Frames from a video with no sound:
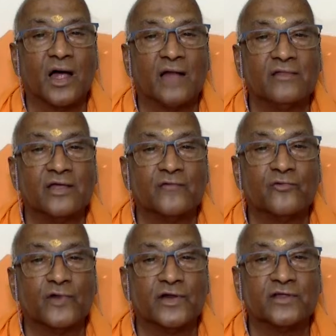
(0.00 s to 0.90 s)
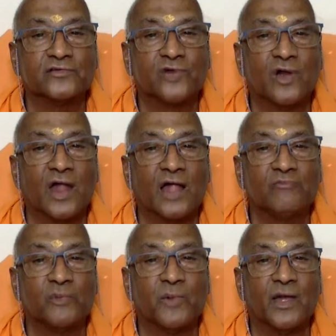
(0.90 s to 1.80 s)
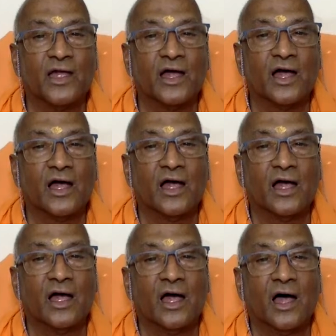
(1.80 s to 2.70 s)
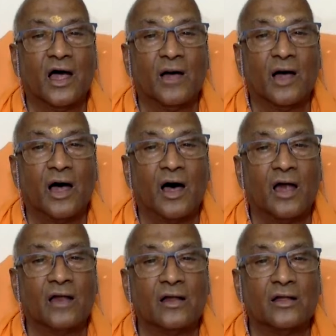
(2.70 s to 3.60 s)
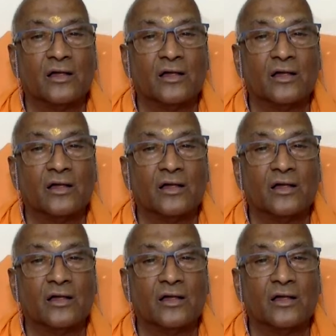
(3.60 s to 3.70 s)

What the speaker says: And therefore it is called Atma Maya. All